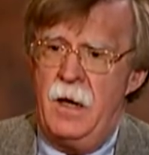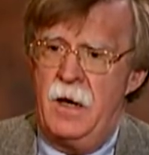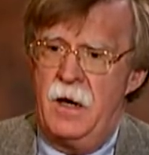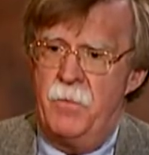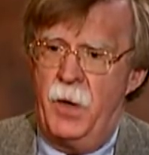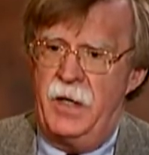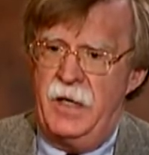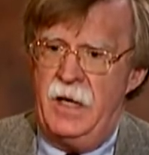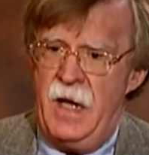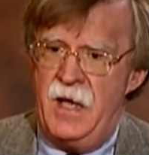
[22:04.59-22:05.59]
But
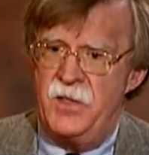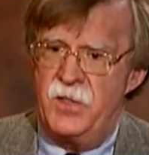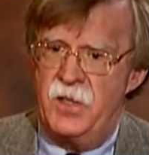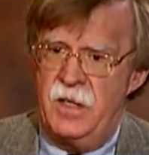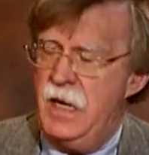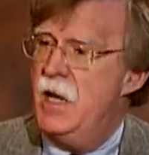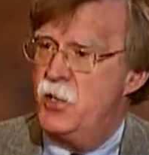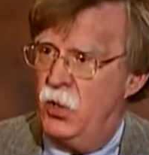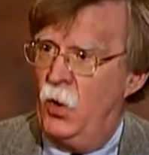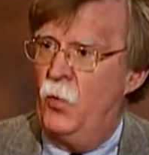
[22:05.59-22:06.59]
it has
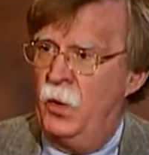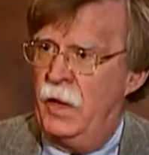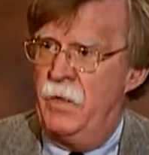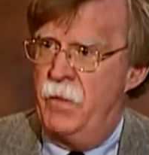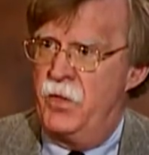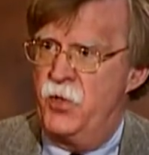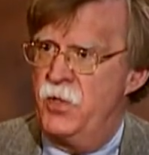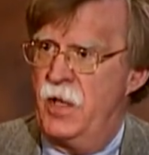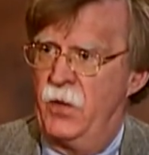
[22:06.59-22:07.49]
global ambitions,